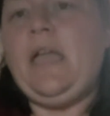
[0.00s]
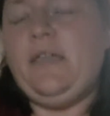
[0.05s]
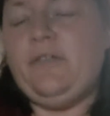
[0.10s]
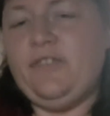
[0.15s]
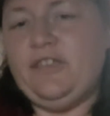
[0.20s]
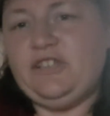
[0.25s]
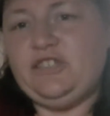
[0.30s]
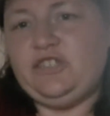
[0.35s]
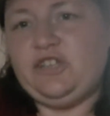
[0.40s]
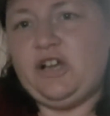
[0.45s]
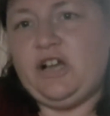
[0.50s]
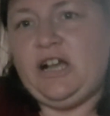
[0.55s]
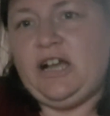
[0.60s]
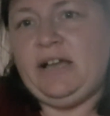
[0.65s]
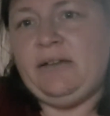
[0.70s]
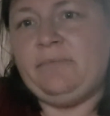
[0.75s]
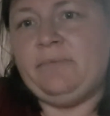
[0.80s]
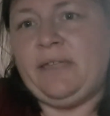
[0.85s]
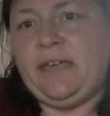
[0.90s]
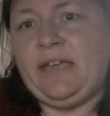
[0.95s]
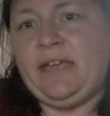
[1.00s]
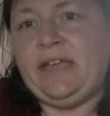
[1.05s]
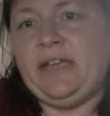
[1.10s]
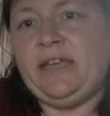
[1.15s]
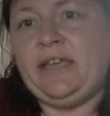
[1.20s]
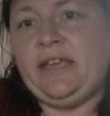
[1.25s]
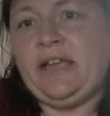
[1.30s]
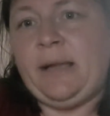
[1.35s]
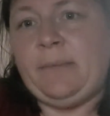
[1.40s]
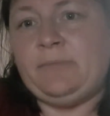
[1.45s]
This time
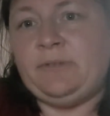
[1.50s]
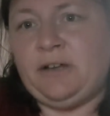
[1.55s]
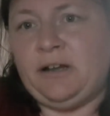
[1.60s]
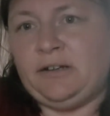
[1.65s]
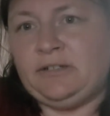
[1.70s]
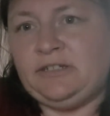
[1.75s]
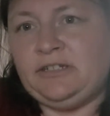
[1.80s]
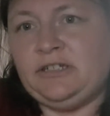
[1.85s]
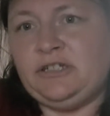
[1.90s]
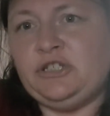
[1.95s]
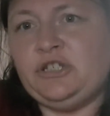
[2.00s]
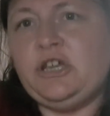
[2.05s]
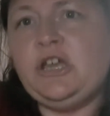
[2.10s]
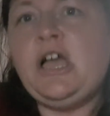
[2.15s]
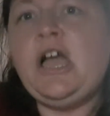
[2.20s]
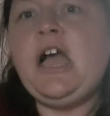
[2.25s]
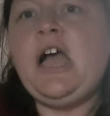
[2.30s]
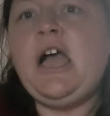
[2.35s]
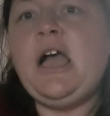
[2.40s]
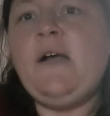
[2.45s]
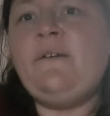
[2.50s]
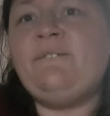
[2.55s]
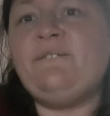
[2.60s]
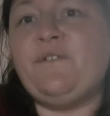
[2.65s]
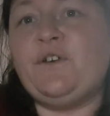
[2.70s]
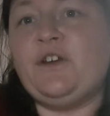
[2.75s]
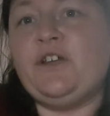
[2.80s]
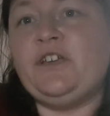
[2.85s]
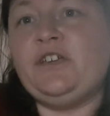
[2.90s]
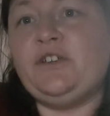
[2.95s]
they abducted
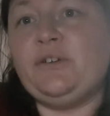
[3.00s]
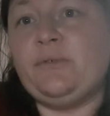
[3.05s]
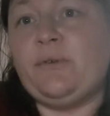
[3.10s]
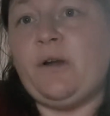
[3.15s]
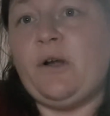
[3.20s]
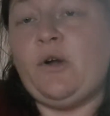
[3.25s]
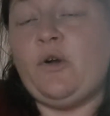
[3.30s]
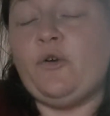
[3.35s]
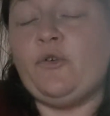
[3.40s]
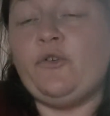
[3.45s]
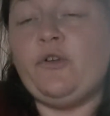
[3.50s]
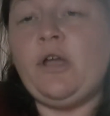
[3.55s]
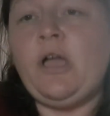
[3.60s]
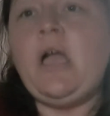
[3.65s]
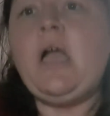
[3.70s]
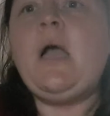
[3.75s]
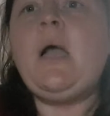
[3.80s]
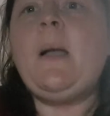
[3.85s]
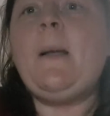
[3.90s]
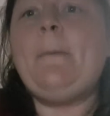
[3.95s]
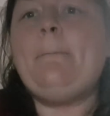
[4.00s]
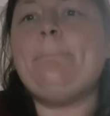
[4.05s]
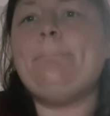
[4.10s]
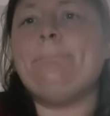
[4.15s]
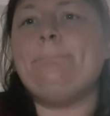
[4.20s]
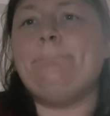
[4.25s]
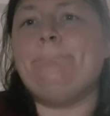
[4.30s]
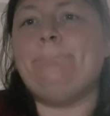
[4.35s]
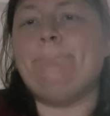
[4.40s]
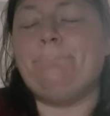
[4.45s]
3-year-old
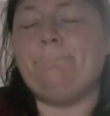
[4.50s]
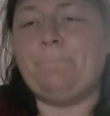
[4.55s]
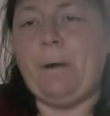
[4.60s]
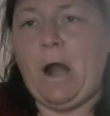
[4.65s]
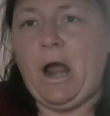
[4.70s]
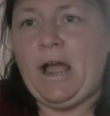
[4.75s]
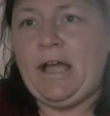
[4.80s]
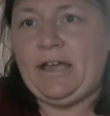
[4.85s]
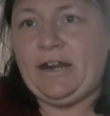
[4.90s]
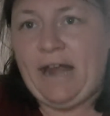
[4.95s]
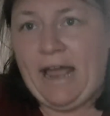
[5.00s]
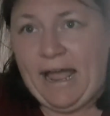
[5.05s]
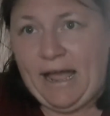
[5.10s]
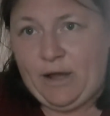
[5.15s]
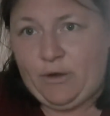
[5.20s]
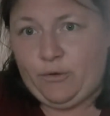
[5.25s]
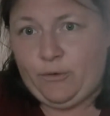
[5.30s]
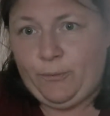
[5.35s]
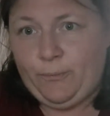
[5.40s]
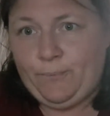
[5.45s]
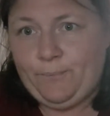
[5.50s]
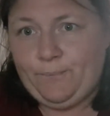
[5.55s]
Brian Howe.